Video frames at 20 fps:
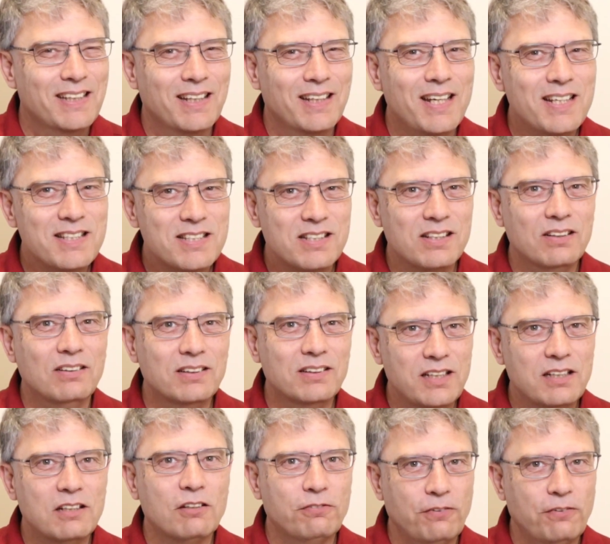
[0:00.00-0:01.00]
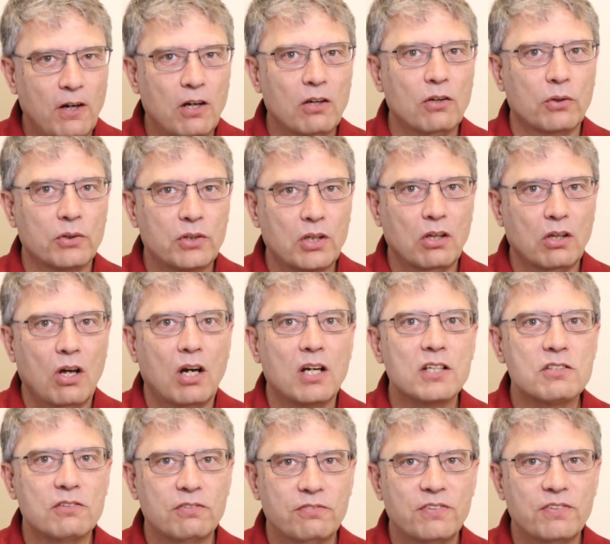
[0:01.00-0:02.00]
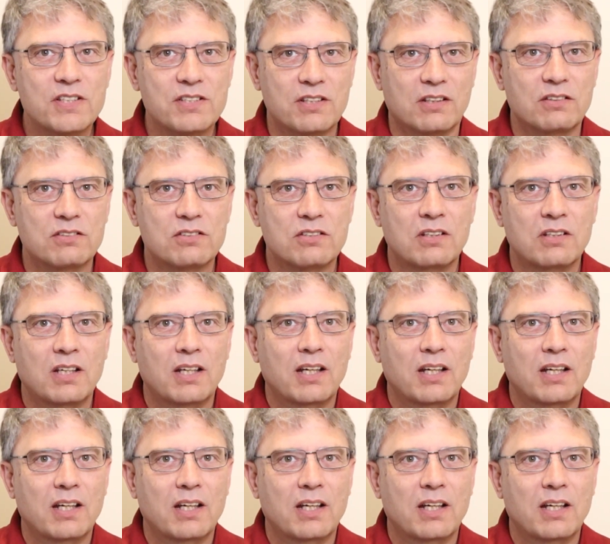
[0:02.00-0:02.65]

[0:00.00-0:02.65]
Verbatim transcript: they still need to follow the laws of physics,